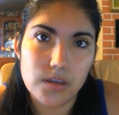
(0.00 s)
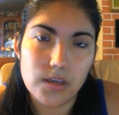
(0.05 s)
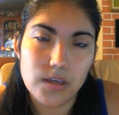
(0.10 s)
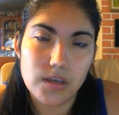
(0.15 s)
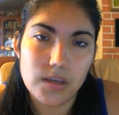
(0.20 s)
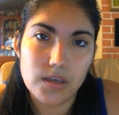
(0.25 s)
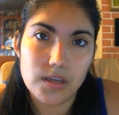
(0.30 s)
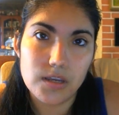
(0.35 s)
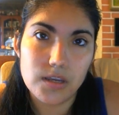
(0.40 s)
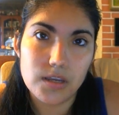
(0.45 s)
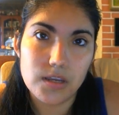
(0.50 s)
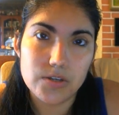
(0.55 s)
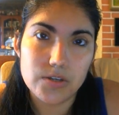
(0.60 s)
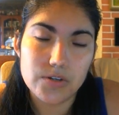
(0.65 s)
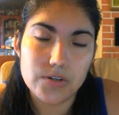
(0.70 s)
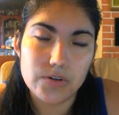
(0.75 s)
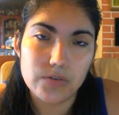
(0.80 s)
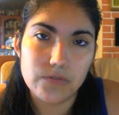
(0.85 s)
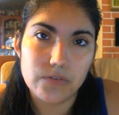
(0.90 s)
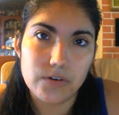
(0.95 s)
and
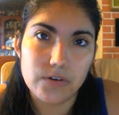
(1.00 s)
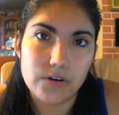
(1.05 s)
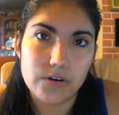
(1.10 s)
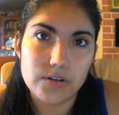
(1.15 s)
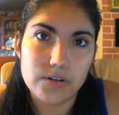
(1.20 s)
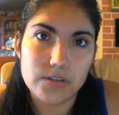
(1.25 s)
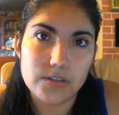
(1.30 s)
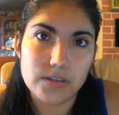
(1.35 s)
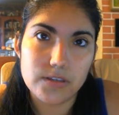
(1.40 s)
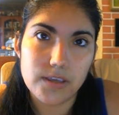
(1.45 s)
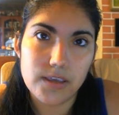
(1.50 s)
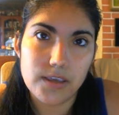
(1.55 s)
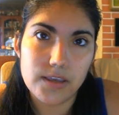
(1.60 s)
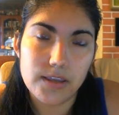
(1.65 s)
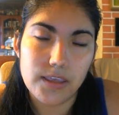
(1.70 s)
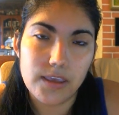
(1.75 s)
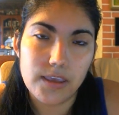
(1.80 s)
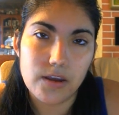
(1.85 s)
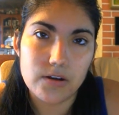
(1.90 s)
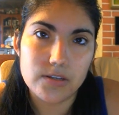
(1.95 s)
introvert
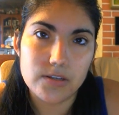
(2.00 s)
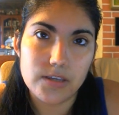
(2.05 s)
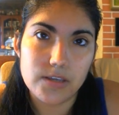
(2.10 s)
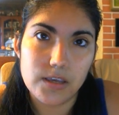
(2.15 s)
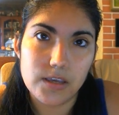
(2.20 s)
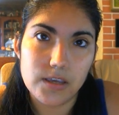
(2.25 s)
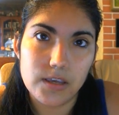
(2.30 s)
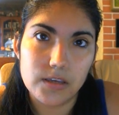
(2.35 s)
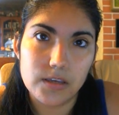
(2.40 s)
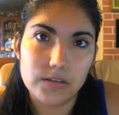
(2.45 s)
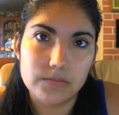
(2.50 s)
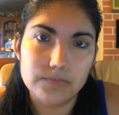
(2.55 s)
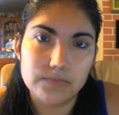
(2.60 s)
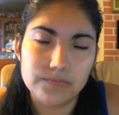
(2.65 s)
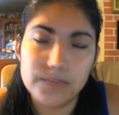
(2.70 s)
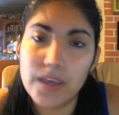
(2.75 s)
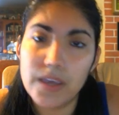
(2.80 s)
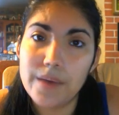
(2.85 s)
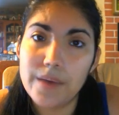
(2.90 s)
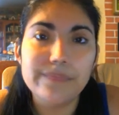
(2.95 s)
and caretaking.
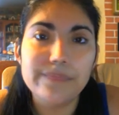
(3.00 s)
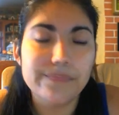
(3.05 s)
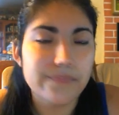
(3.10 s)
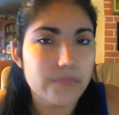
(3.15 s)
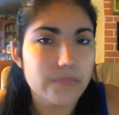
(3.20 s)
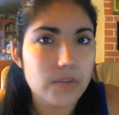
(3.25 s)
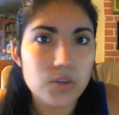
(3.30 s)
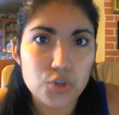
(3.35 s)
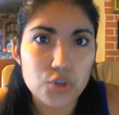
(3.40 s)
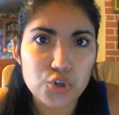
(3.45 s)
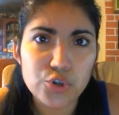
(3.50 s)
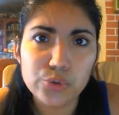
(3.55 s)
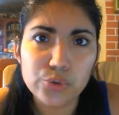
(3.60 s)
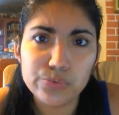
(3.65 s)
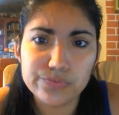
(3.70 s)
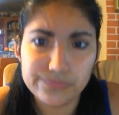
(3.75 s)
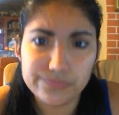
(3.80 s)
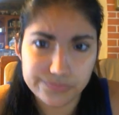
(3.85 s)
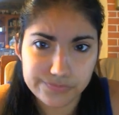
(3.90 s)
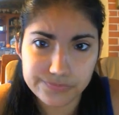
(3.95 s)
Yep. True.
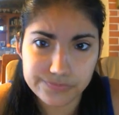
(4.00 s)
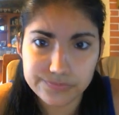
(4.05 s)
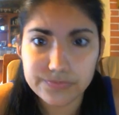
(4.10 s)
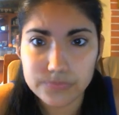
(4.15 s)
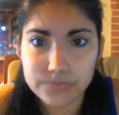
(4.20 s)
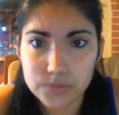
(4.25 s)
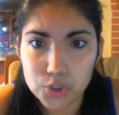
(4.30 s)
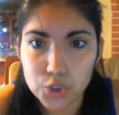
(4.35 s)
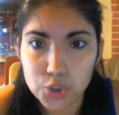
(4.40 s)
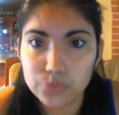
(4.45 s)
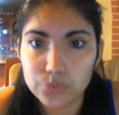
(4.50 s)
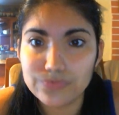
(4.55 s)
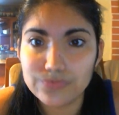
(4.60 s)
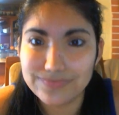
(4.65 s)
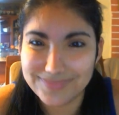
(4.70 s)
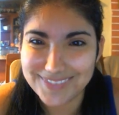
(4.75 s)
True.